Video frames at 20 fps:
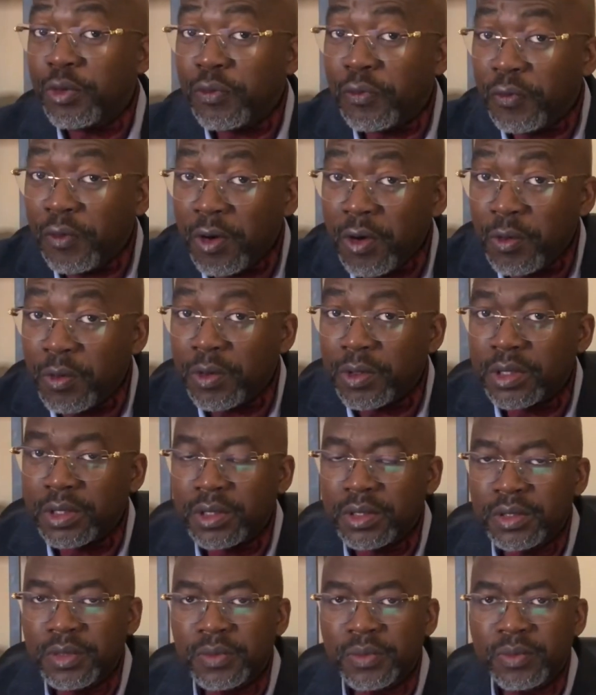forward
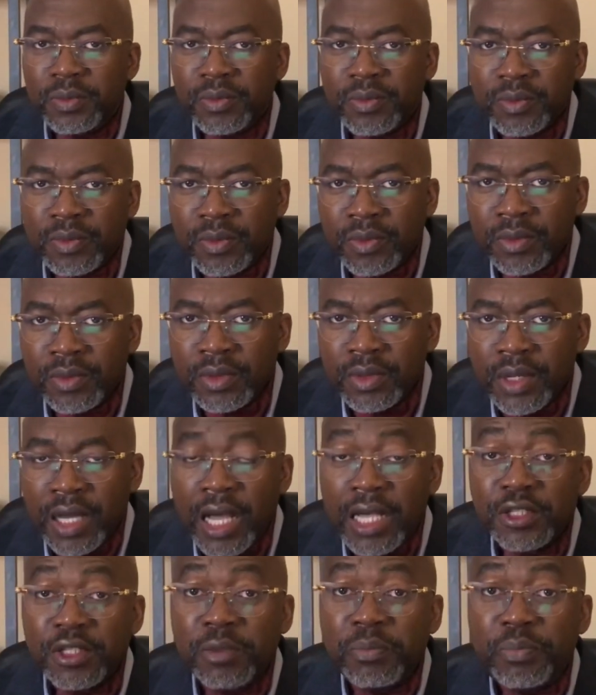
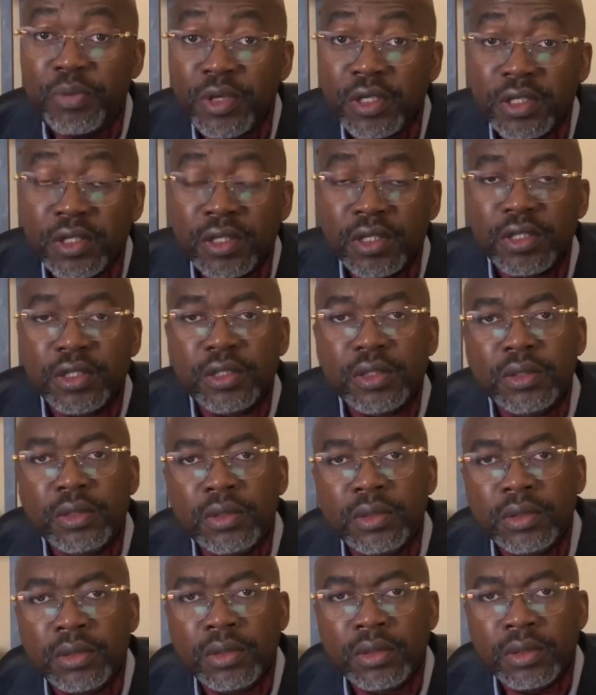as a business,
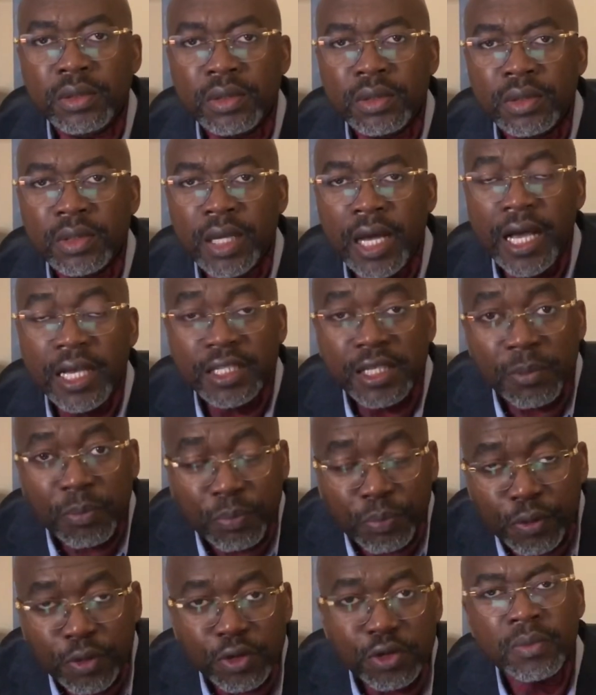as a
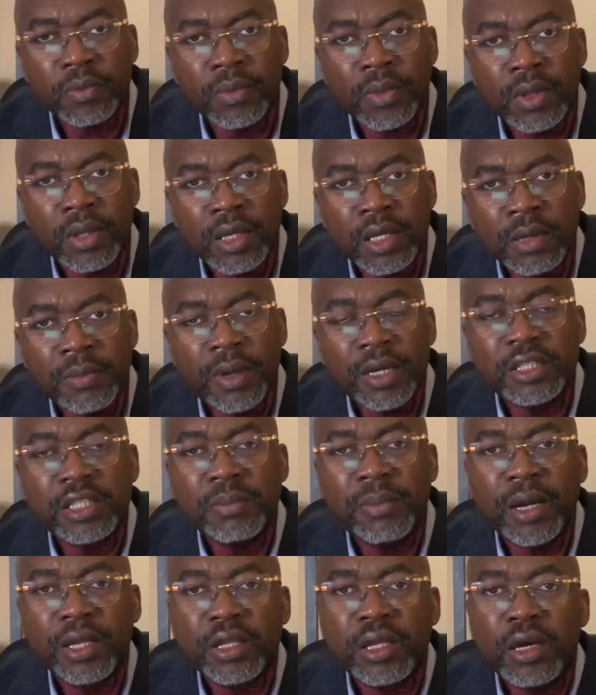person, but it's
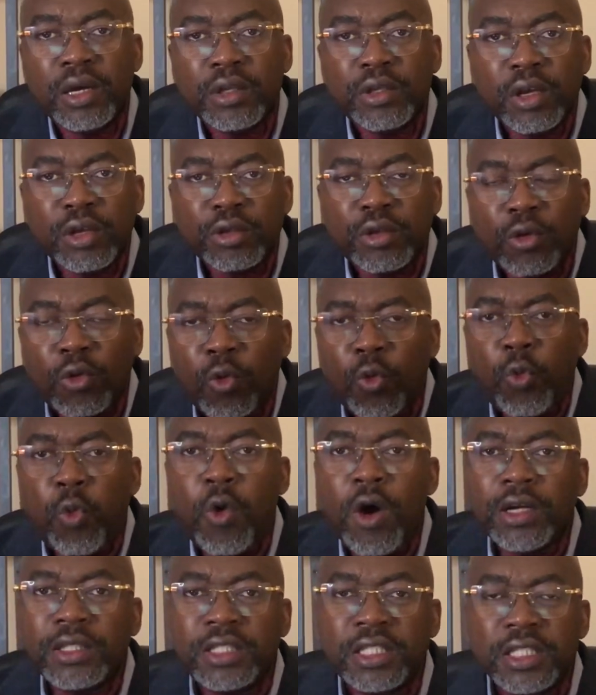about the
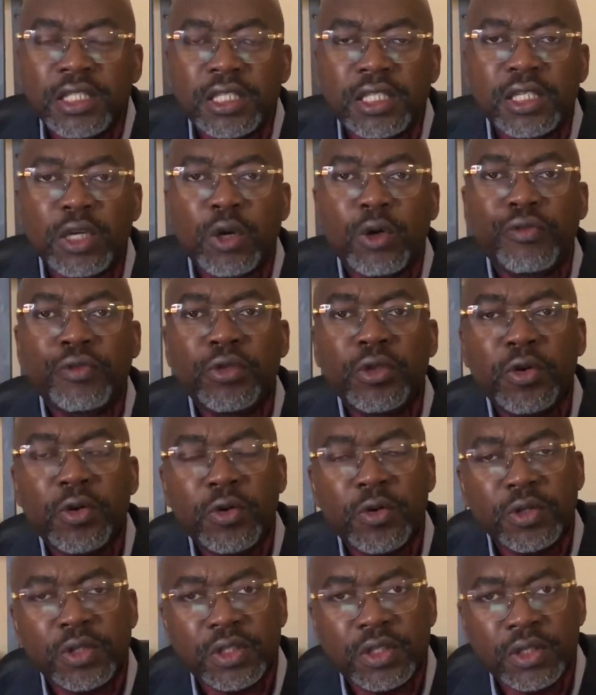quantity of
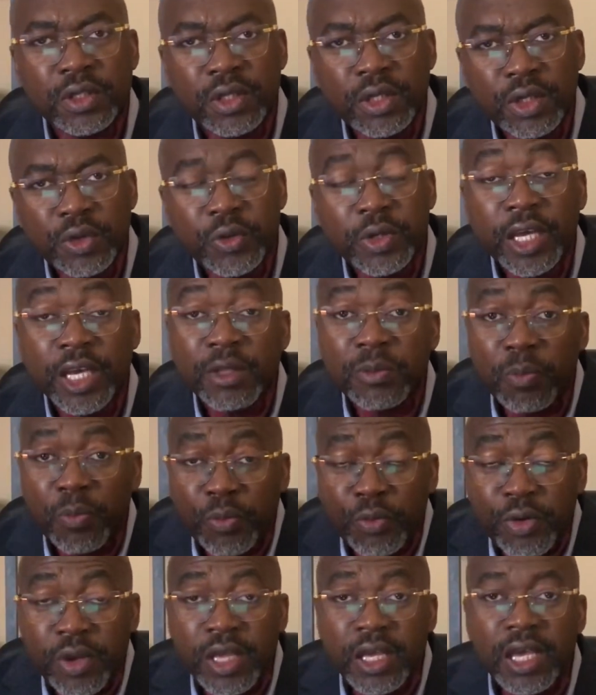noise you can
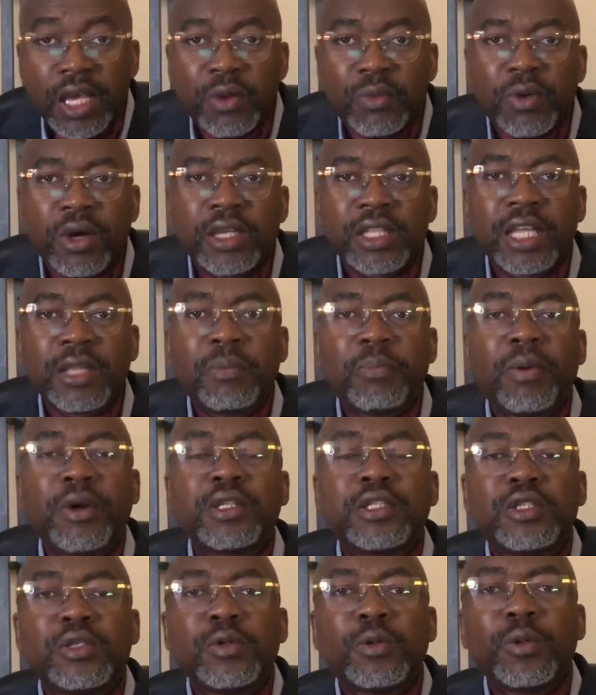bring around that
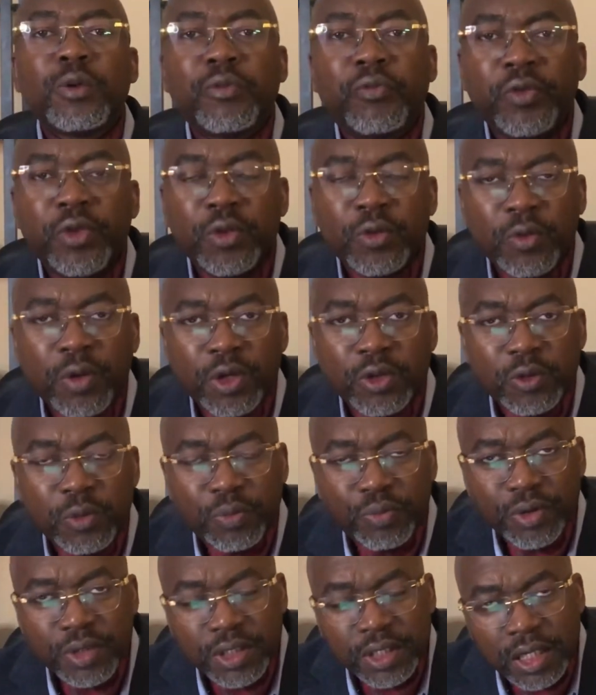particular thing you want to
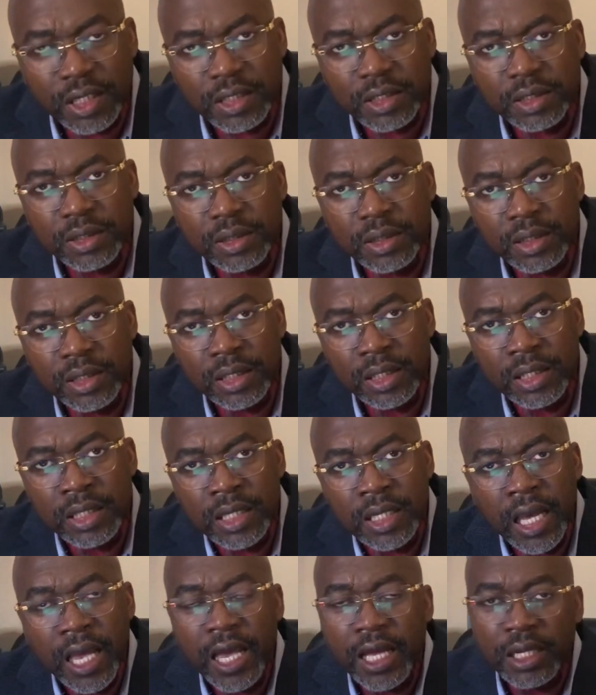present.
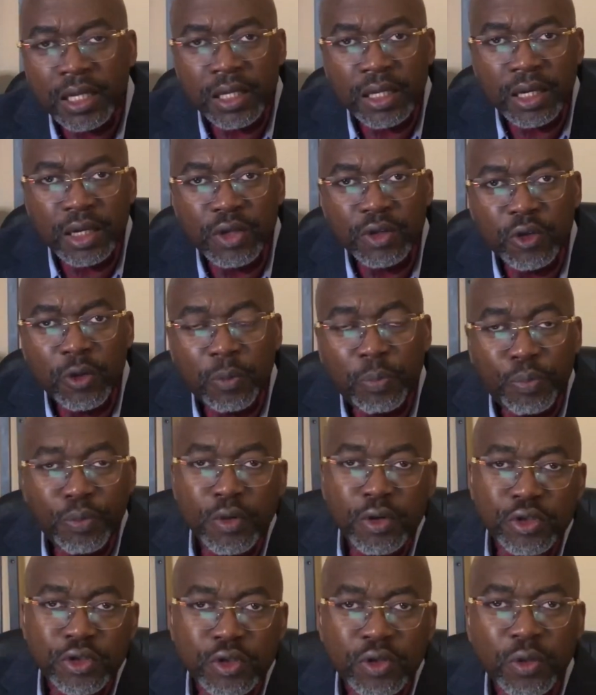And the
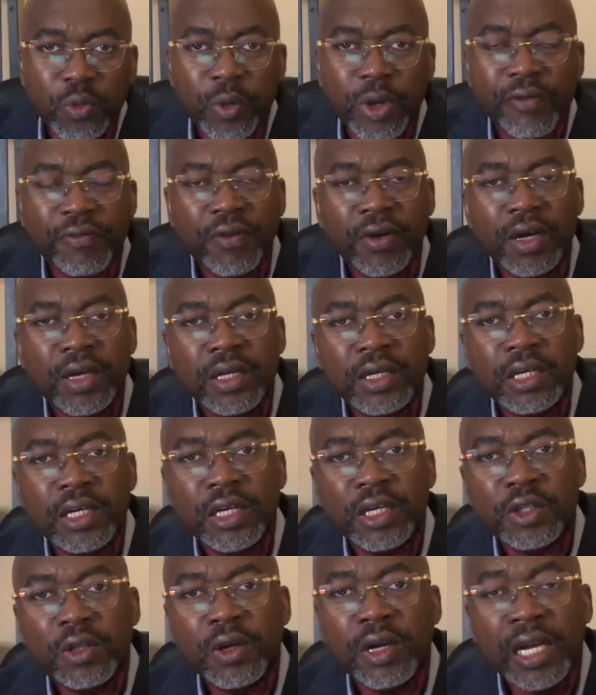person with
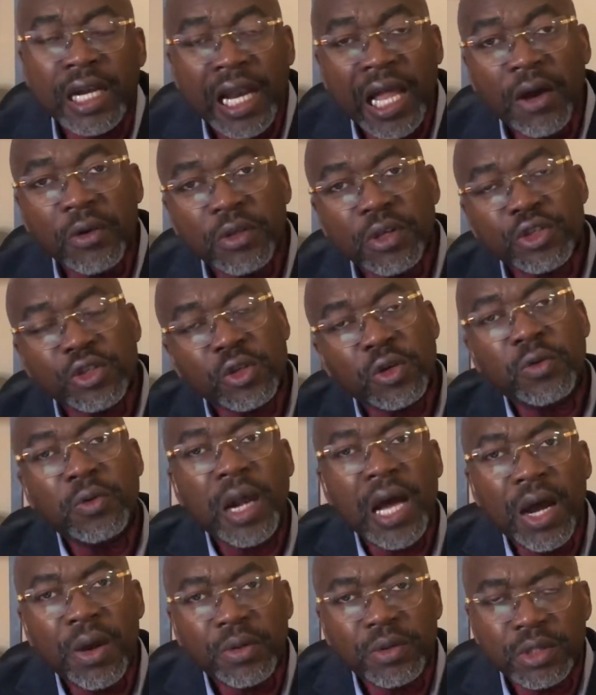the loudest
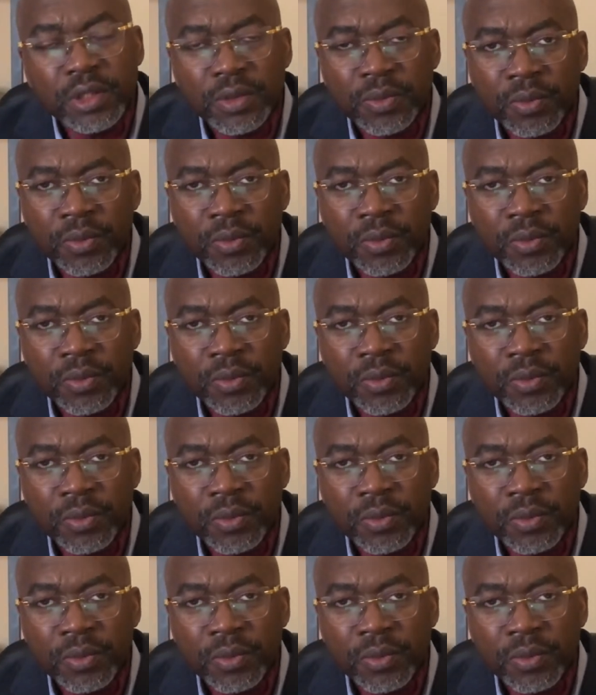crowd